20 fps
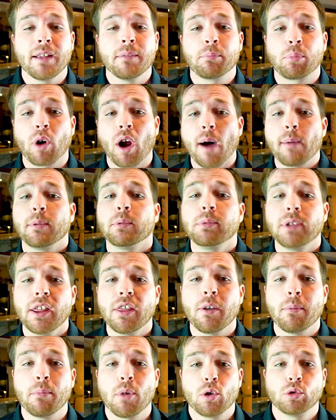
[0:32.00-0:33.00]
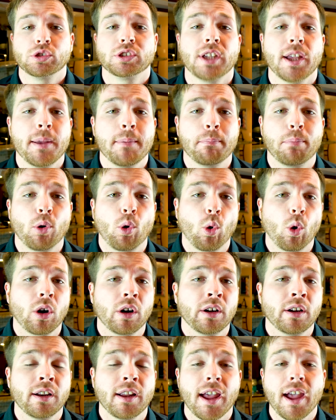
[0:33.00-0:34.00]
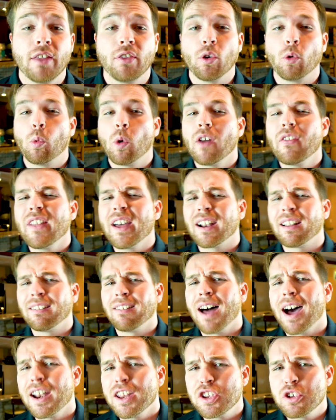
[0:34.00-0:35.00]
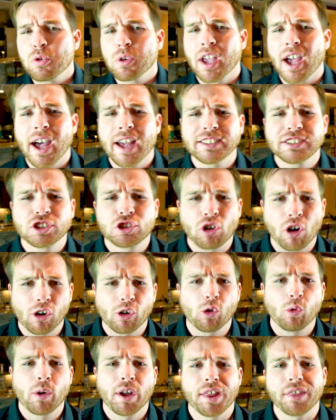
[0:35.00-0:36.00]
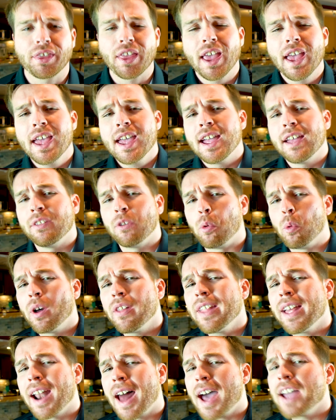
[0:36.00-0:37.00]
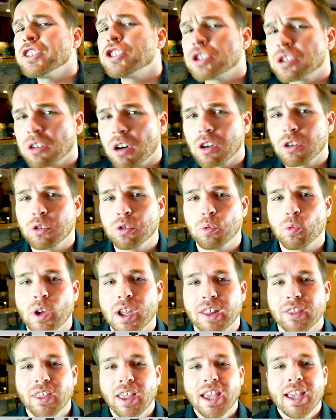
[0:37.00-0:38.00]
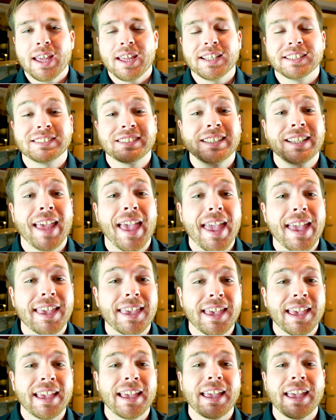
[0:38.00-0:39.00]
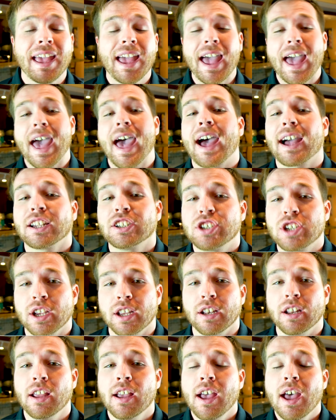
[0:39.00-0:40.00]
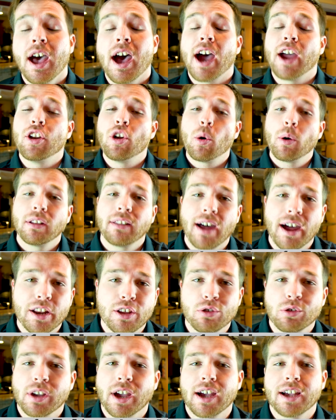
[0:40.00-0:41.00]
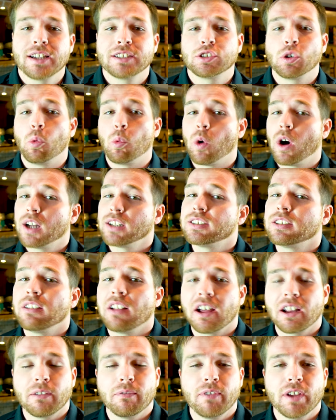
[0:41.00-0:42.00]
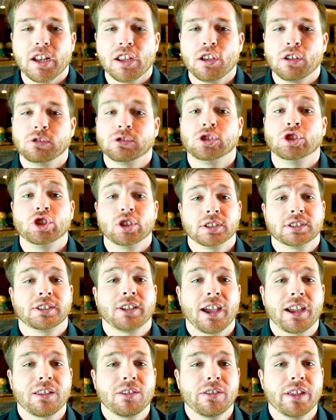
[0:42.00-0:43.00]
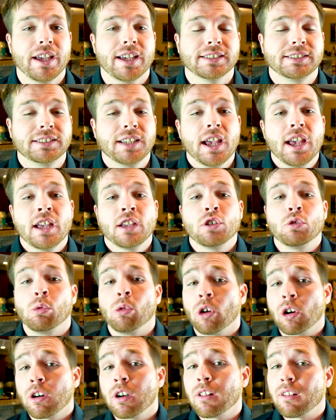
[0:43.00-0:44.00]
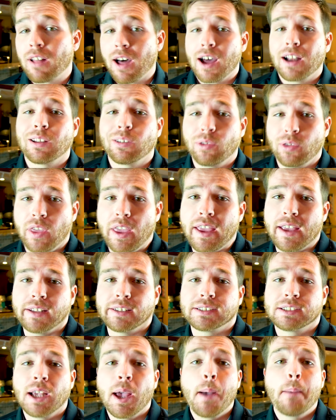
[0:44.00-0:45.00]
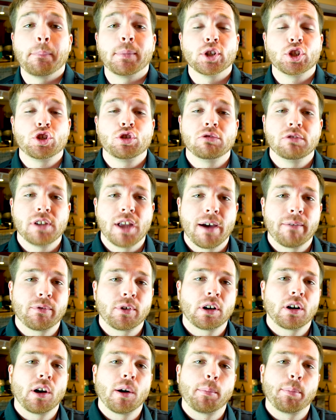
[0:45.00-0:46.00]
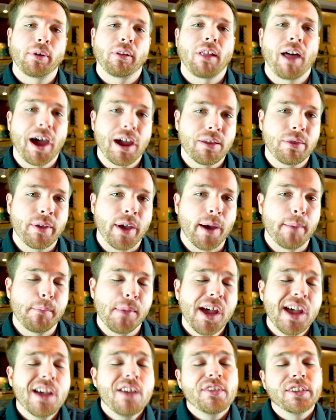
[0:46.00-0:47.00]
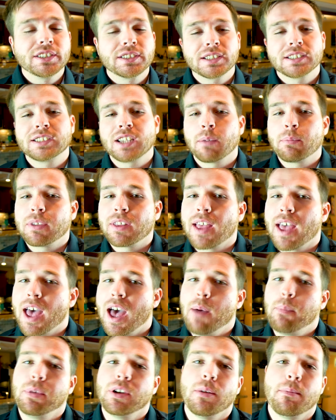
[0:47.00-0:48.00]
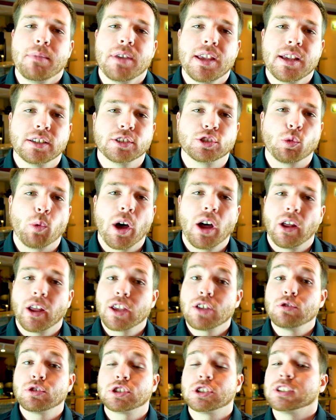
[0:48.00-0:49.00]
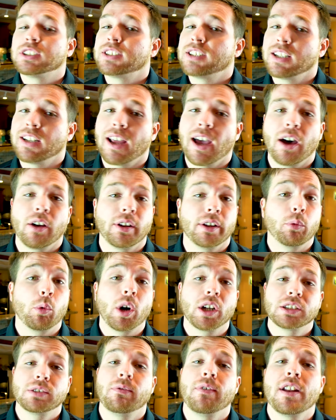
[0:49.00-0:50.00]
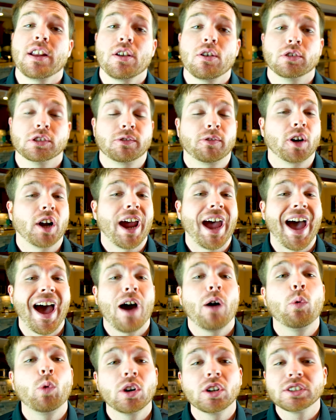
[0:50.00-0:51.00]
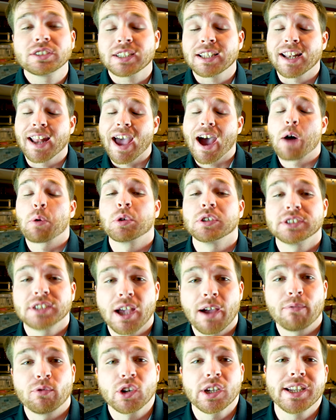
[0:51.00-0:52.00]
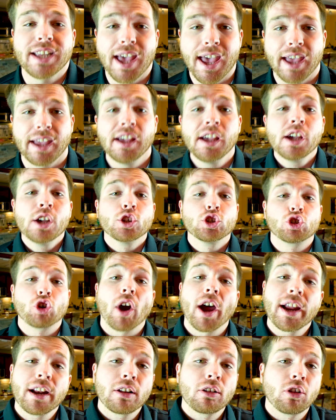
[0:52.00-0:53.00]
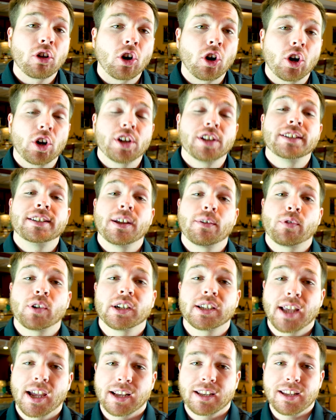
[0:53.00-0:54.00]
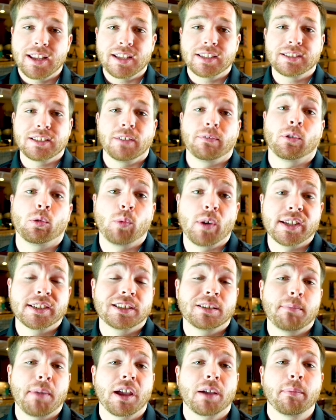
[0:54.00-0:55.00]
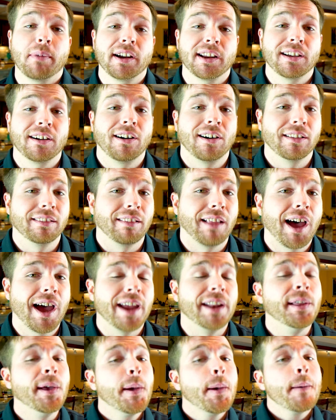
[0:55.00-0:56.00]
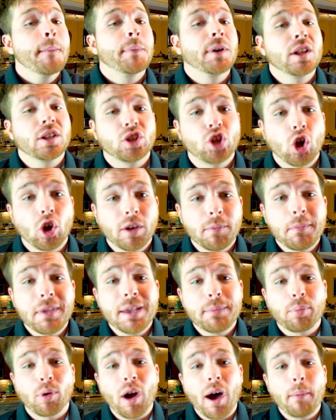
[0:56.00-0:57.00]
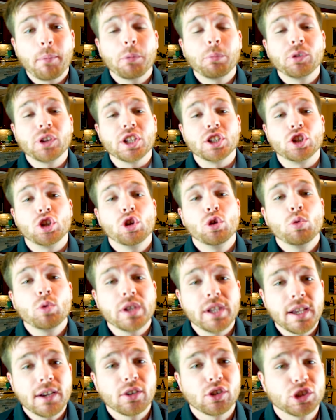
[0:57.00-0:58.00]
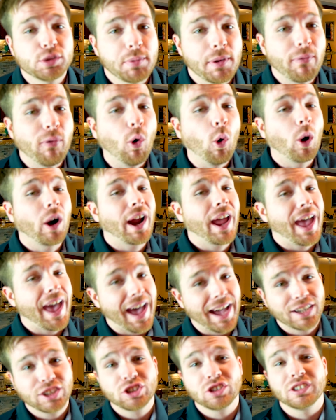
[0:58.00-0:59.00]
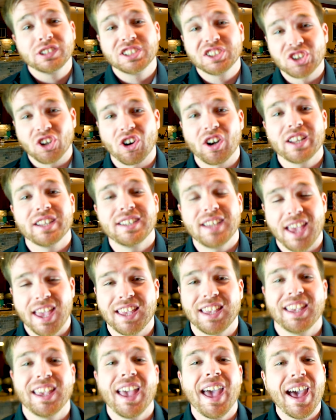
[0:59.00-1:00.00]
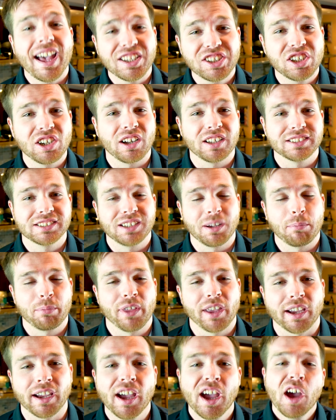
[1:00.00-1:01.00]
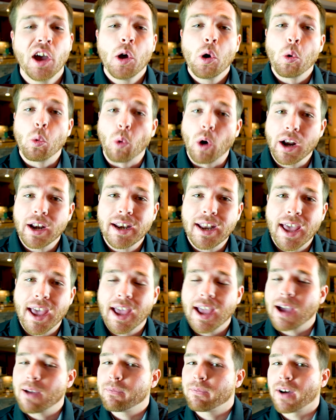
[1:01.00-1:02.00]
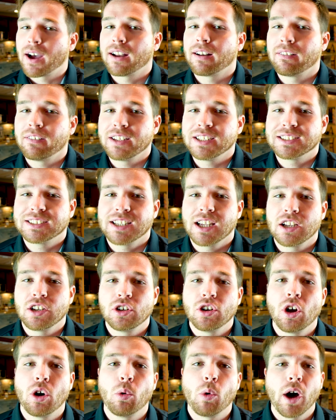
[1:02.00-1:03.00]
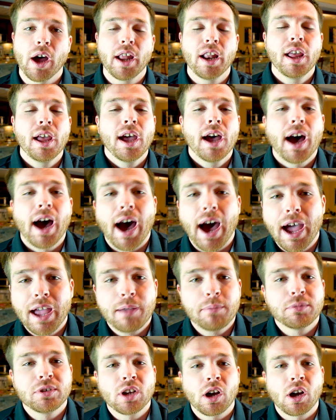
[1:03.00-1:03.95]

and probably the most important and the one that a lot of you guys struggle with and the one that I struggled with is taking action. I know a lot of you guys watch a lot of videos just like this. You learn a lot of things, but you never apply them. This is something that happened to me as well. I used to sit down and watch videos for hours and hours every day, trying to learn different techniques, different ways to make money online. But it took me probably two years before I actually started taking action on something. One day I finally said, you know what? I am